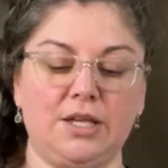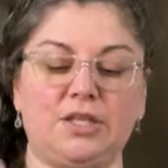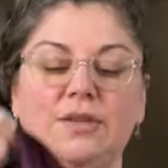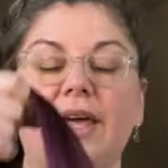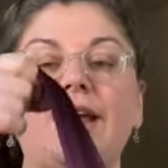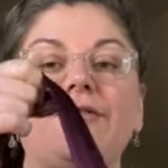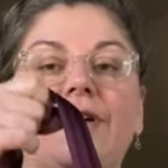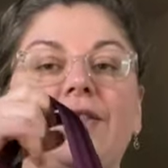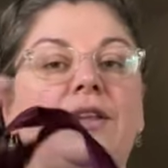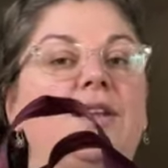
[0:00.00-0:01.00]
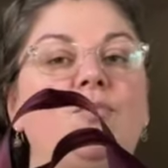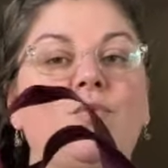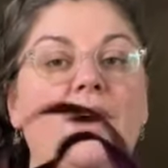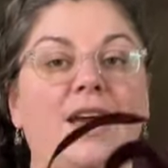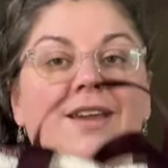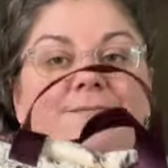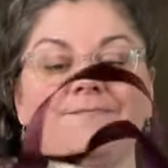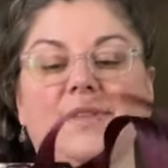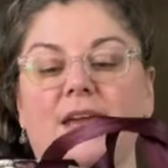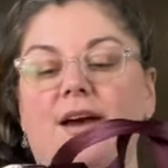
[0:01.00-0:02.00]
So then I found the Nimaway
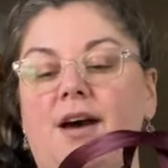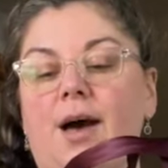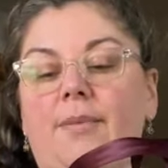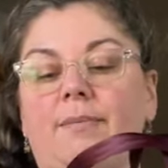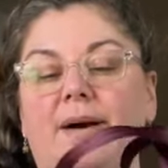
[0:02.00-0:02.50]
um,